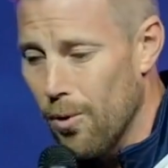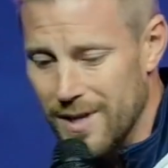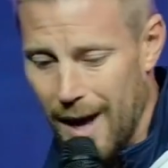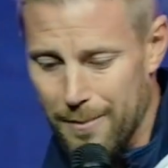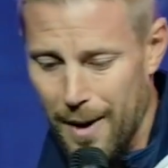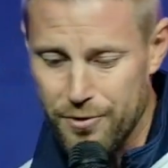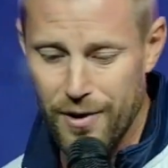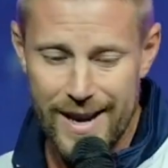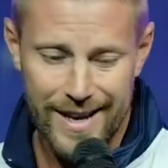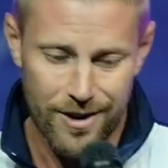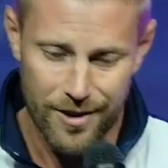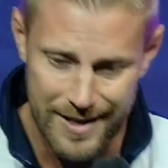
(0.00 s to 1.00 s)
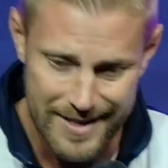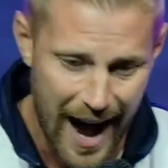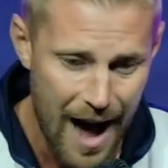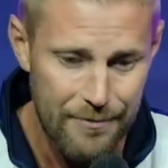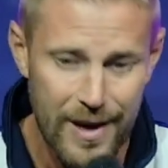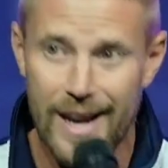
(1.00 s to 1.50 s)
and I'm trying to get her to
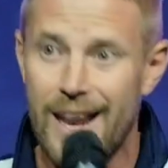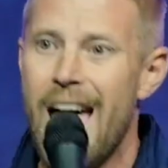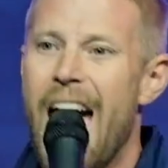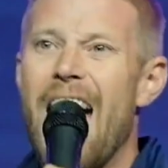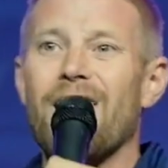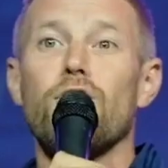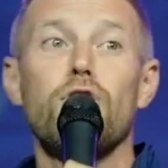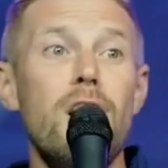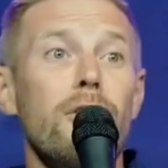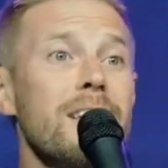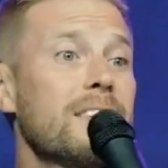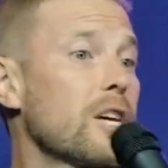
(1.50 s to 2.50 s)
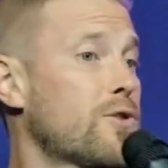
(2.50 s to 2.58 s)
dive in. And Lily does